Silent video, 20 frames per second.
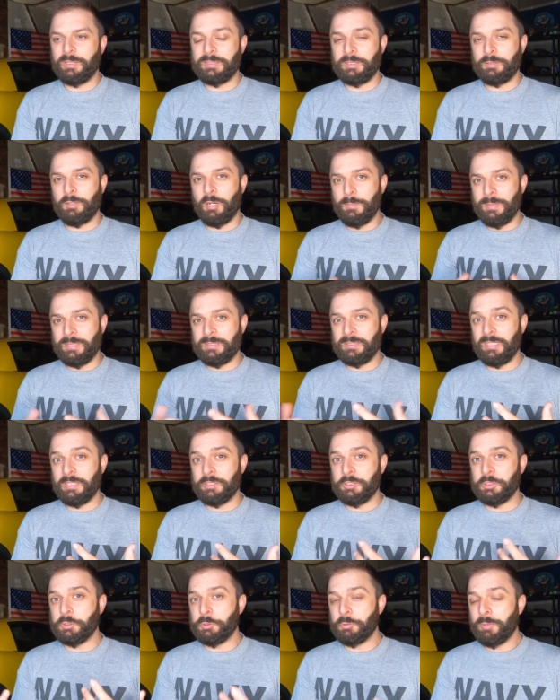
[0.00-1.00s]
As the car makes
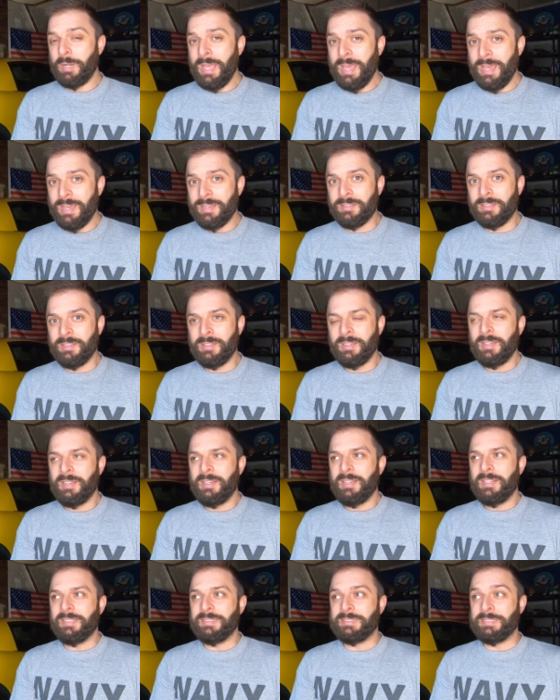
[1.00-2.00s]
less drag,
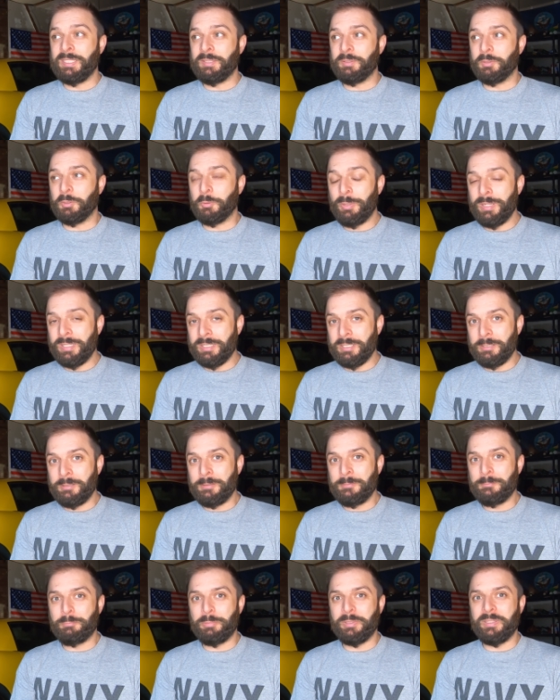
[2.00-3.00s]
it's going to go
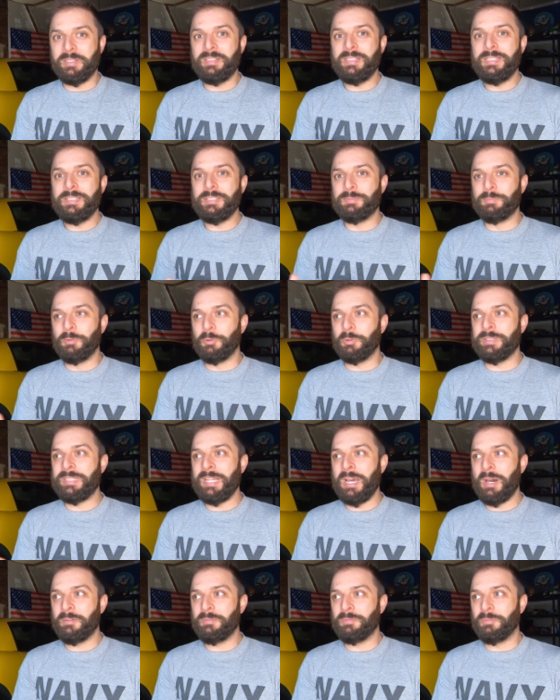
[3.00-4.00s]
quicker, but it needs more
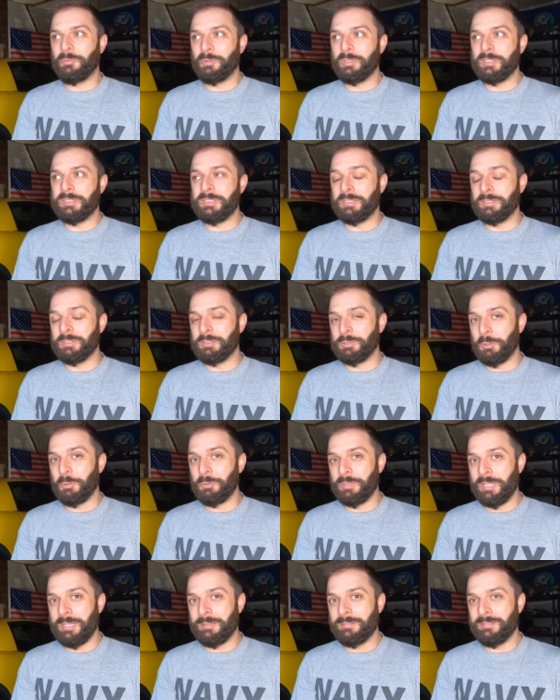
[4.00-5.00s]
downforce to
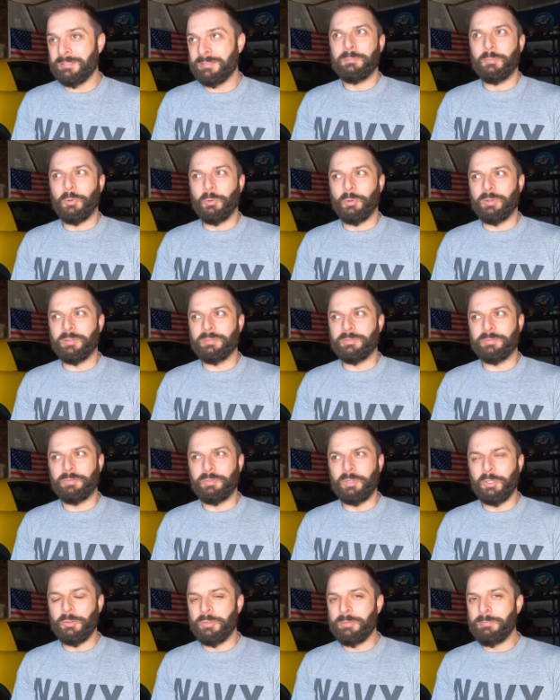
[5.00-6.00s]
control that more
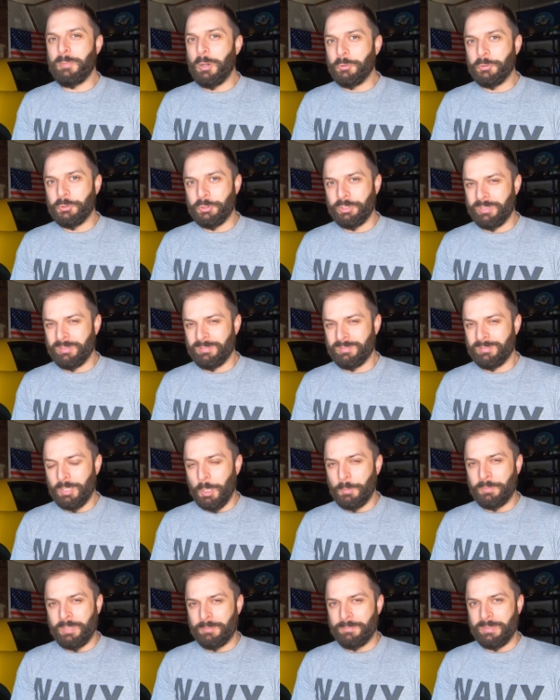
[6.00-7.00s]
fluid motion.
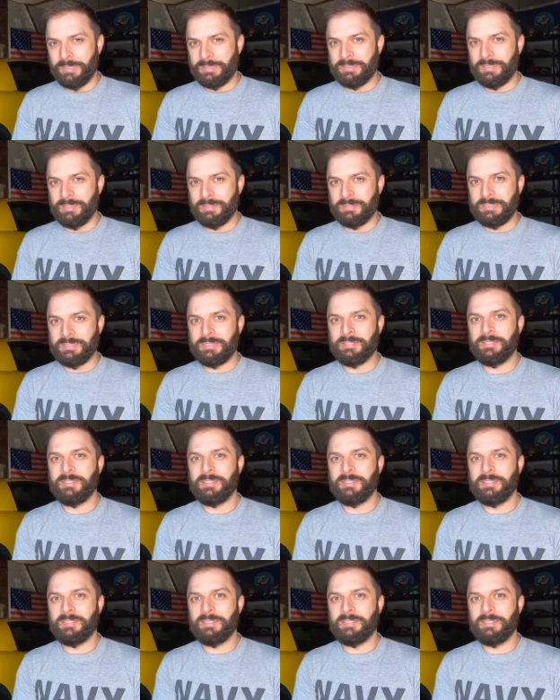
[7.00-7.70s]
Hope that makes sense.